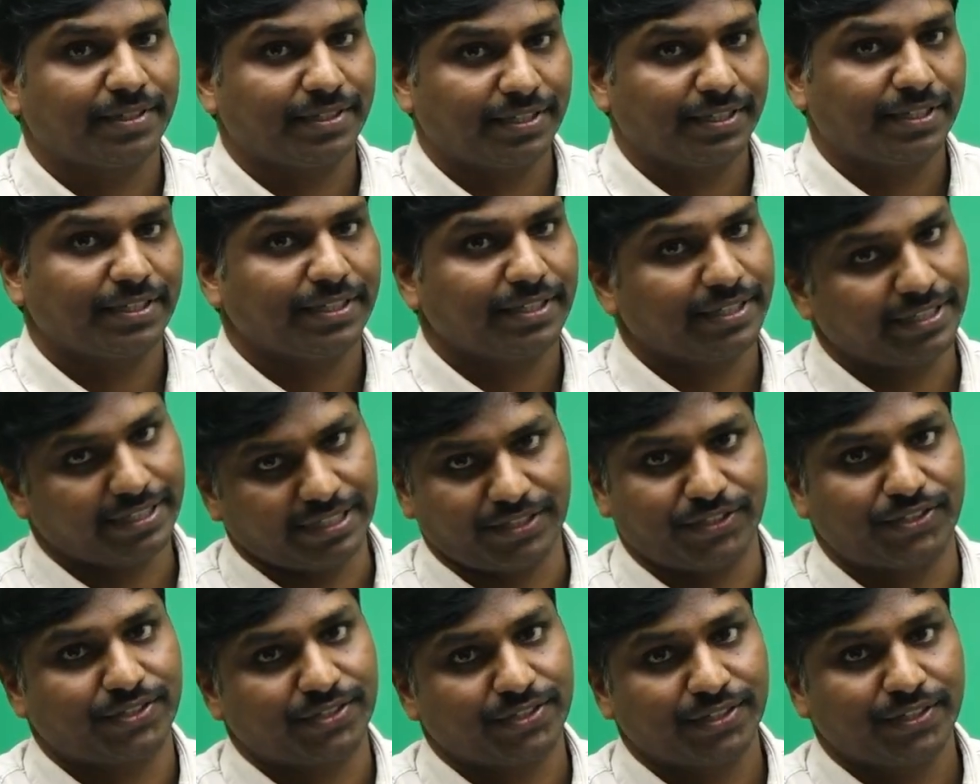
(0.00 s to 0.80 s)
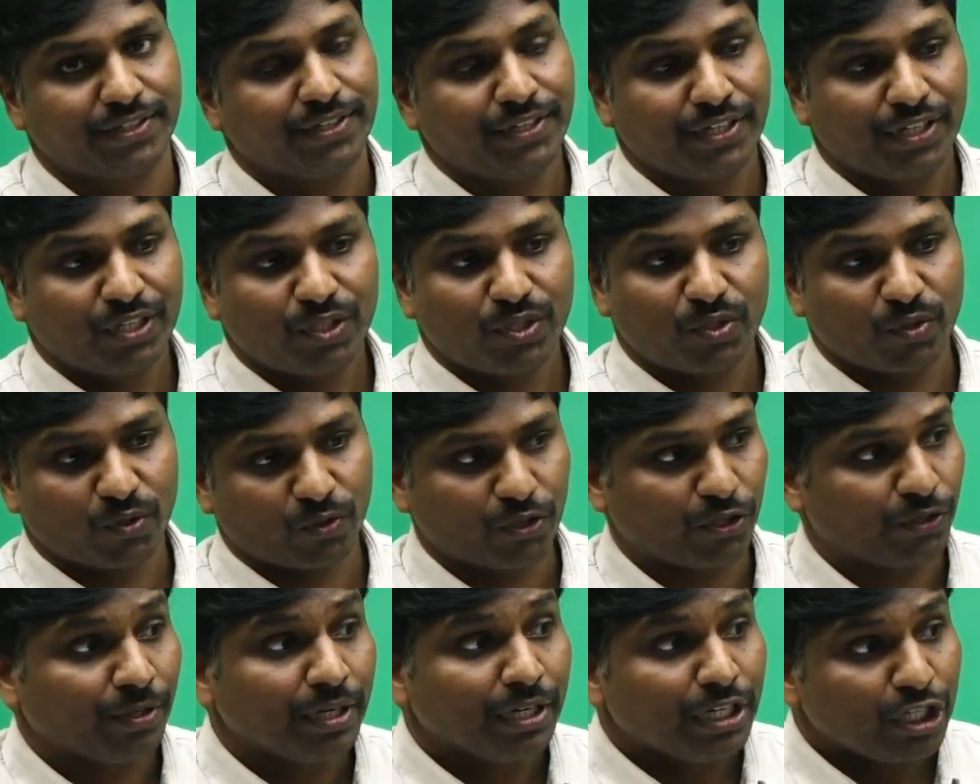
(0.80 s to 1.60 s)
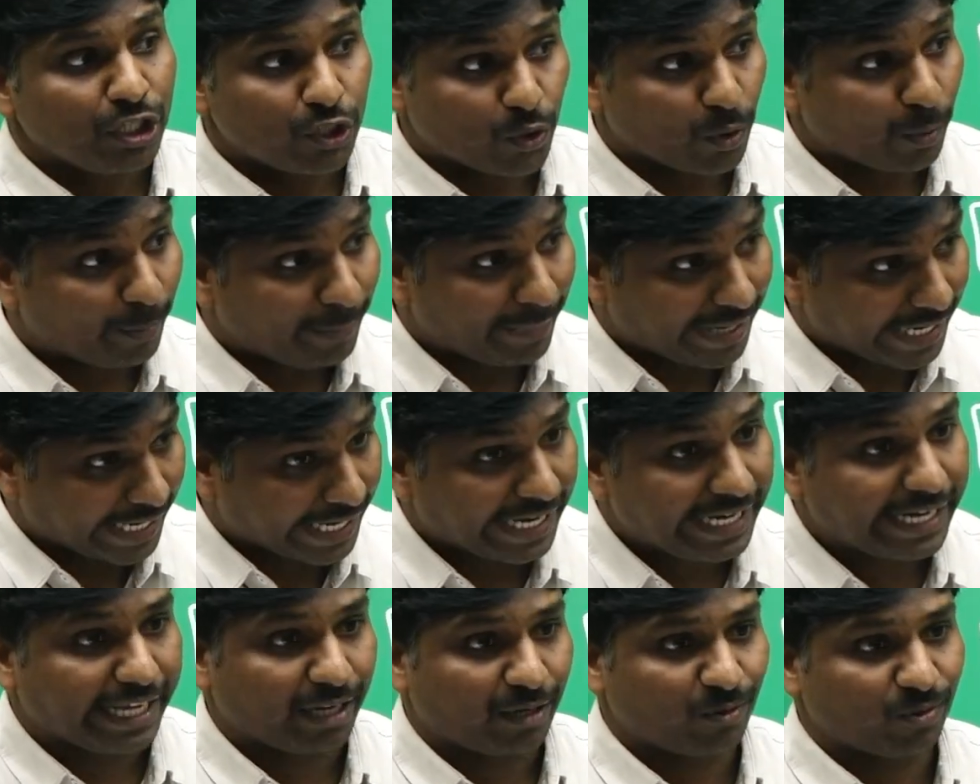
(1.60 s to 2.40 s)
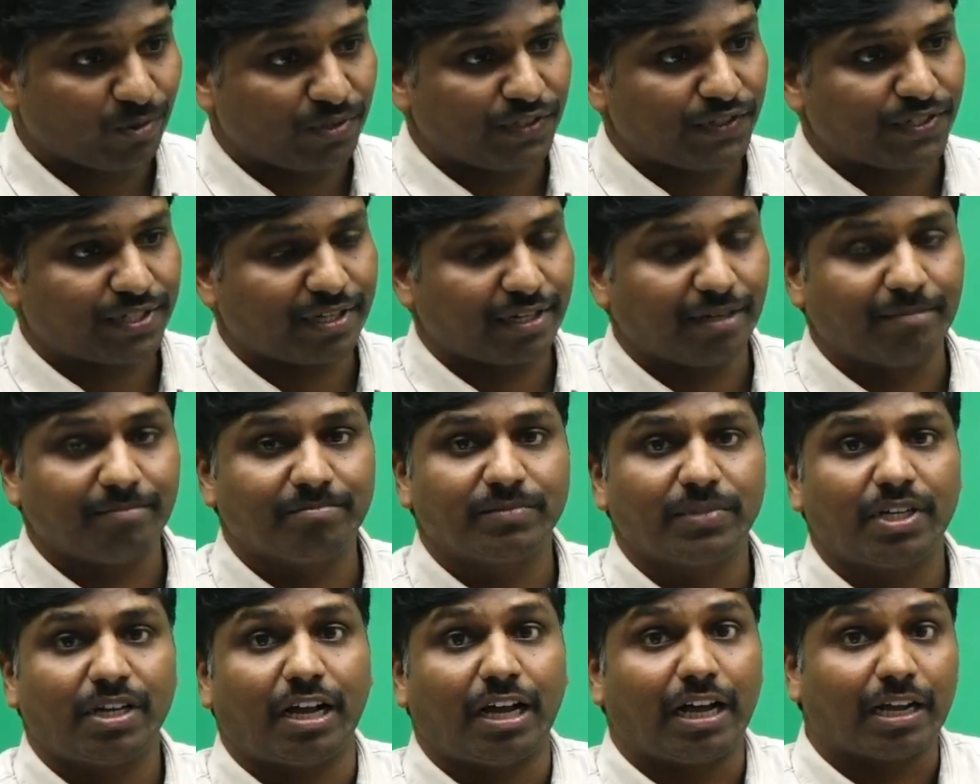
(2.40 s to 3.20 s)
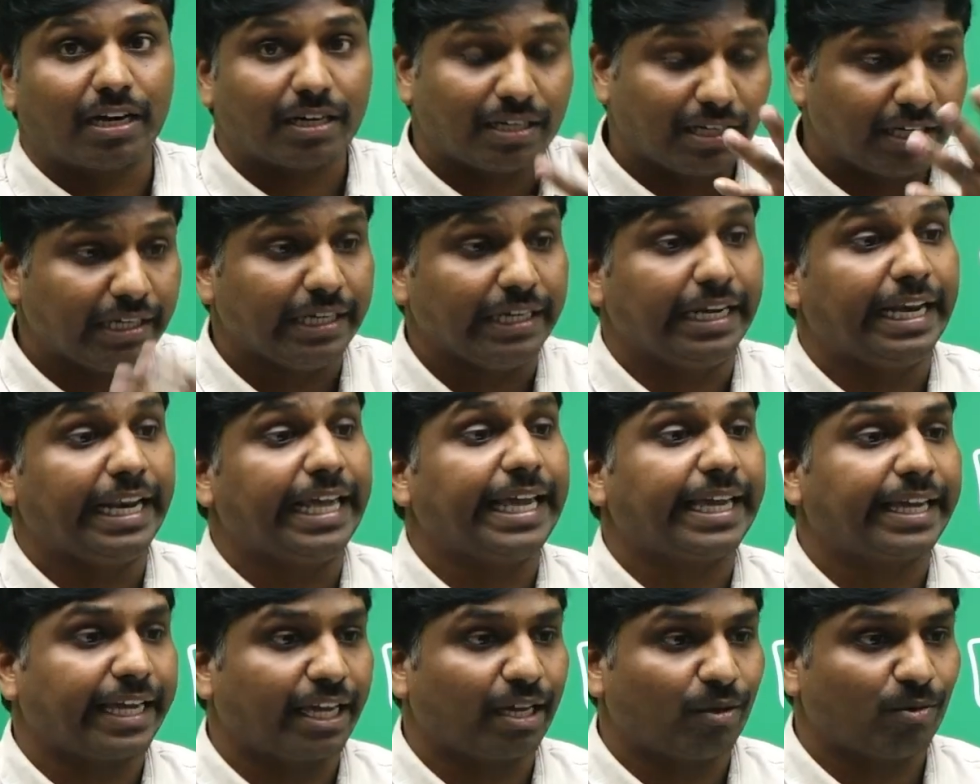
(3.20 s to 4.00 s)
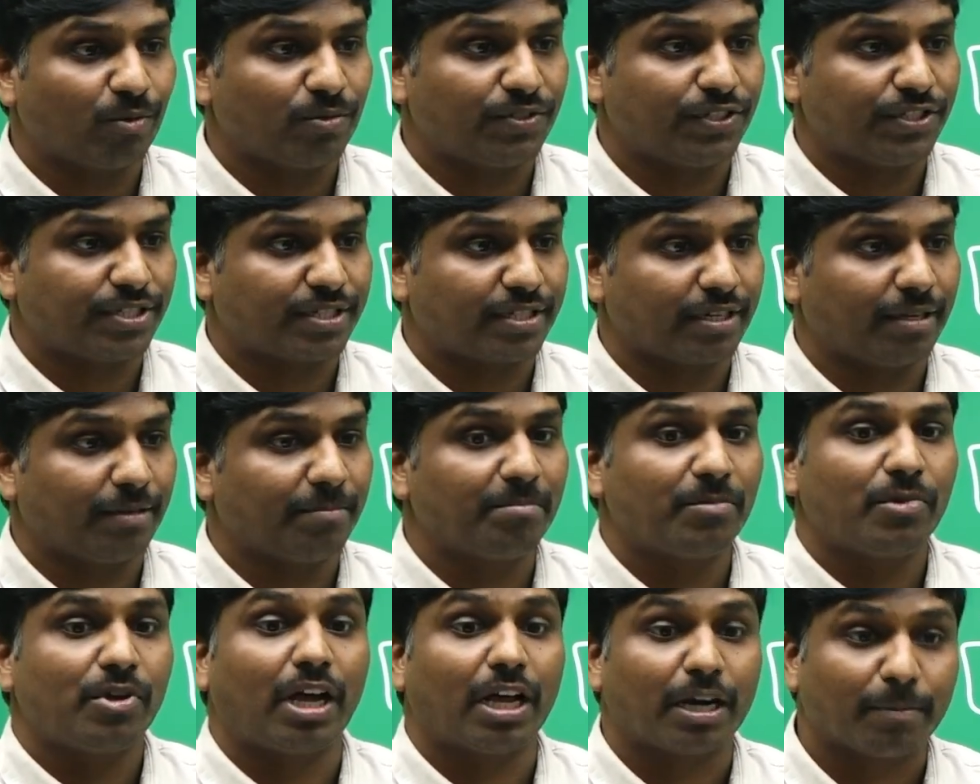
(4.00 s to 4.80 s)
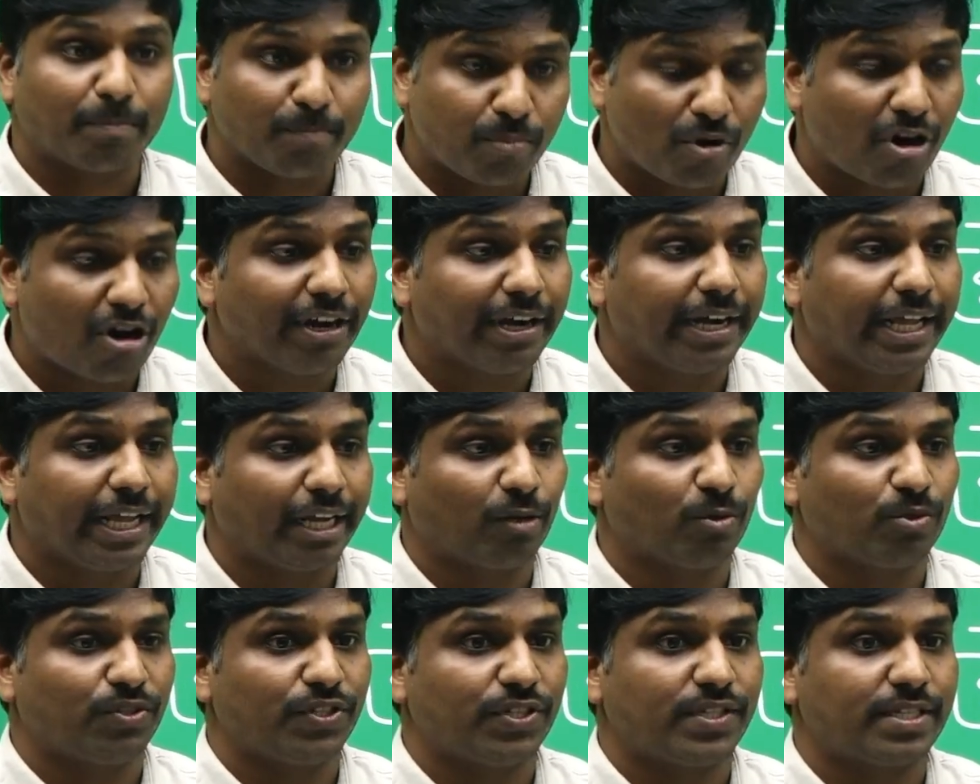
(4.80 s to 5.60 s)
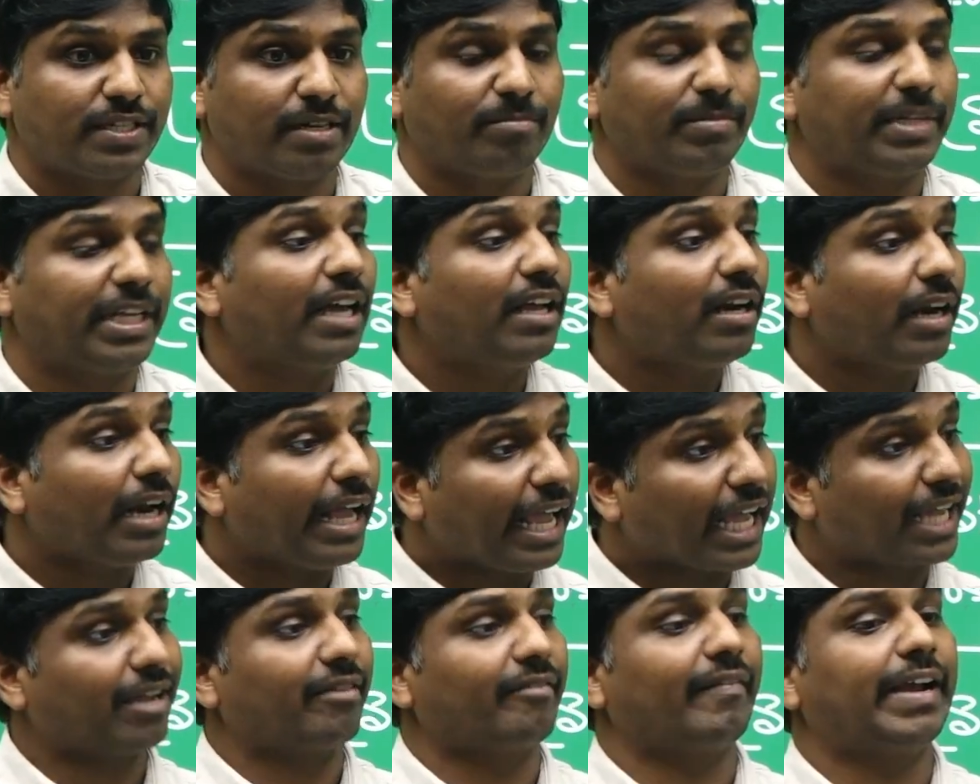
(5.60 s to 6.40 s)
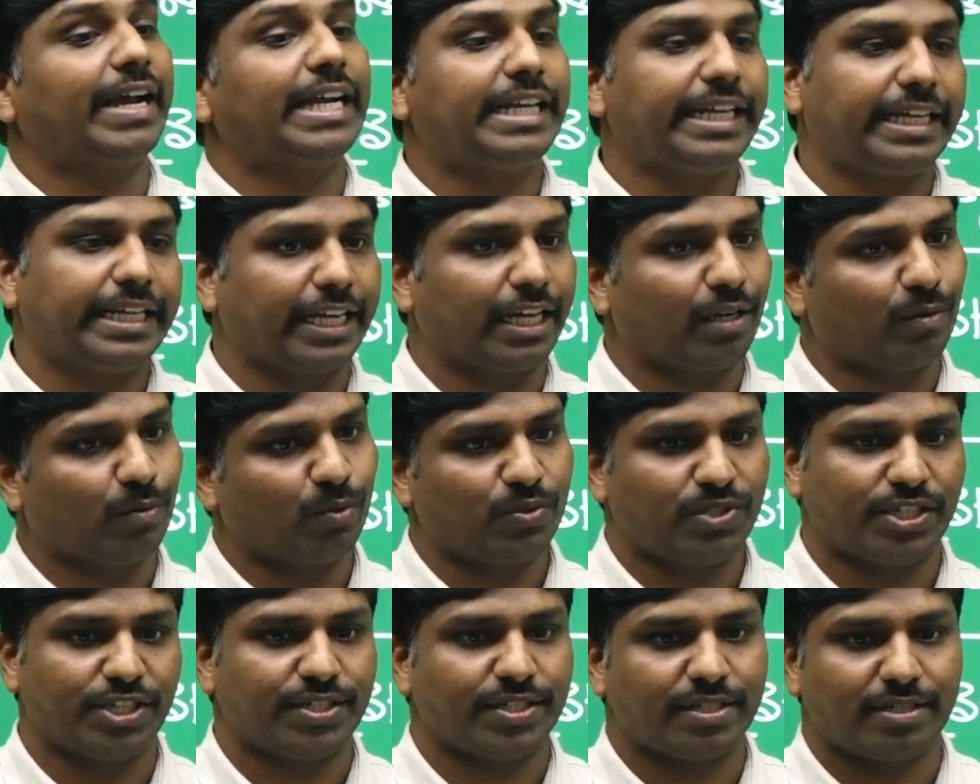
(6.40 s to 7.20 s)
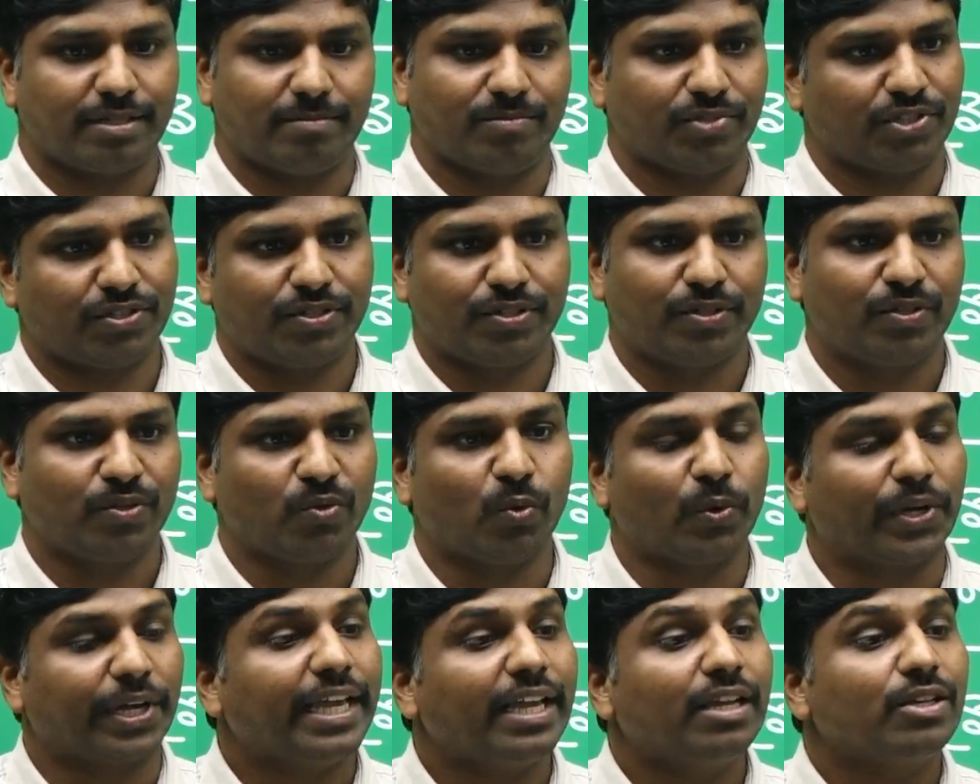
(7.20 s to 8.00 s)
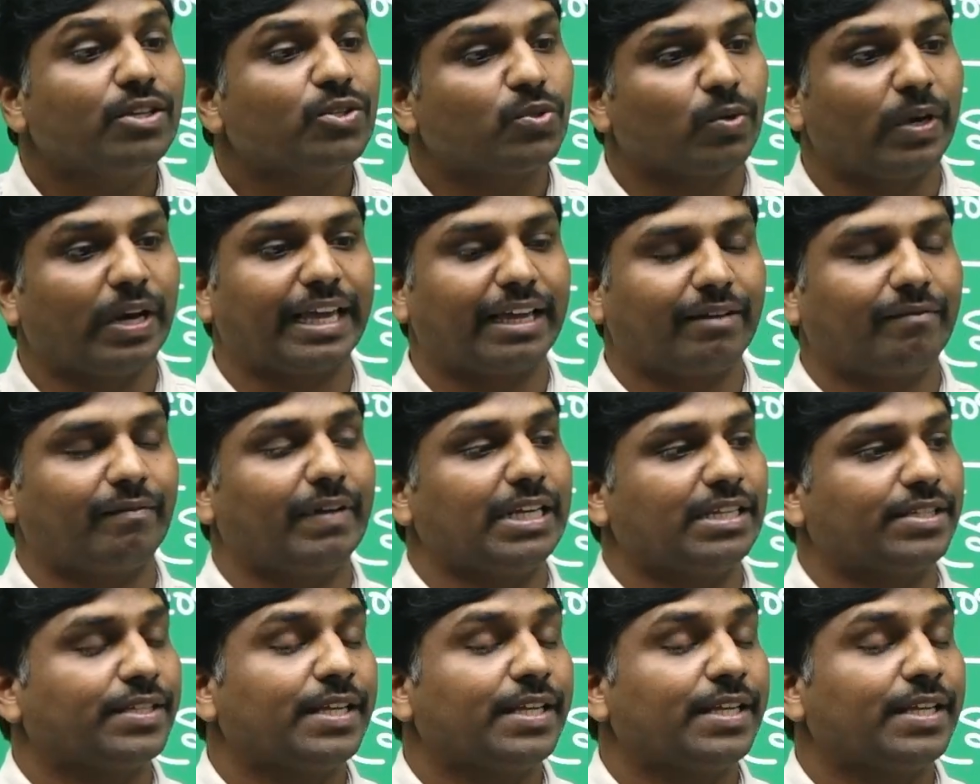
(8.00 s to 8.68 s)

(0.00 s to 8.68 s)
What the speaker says: Yes. So good. So marine ecosystem or lake ecosystem or pond ecosystem, they are aquatic ecosystems. Okay. So likewise.